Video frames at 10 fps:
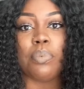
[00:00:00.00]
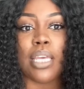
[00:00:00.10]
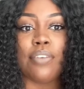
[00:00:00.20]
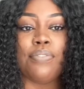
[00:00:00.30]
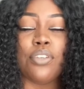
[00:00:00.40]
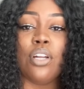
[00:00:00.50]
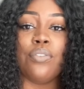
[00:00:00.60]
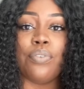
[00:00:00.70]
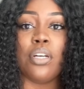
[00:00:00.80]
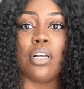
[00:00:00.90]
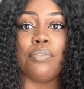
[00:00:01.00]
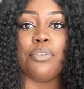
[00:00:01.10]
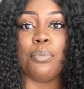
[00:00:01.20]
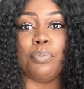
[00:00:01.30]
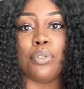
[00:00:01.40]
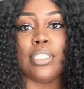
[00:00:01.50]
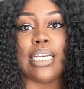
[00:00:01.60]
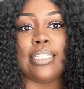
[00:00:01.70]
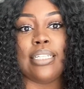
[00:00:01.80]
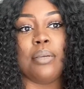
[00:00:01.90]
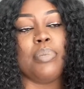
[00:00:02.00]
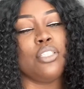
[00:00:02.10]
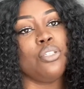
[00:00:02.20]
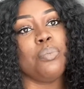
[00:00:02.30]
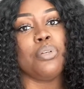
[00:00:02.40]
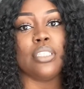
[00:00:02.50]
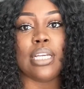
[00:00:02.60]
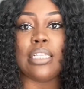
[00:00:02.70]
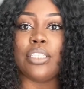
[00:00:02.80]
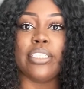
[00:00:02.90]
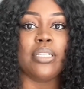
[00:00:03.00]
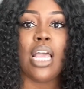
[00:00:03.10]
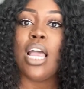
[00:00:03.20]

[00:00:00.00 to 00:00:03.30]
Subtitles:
if you don't feel comfortable protesting. But to the protesters,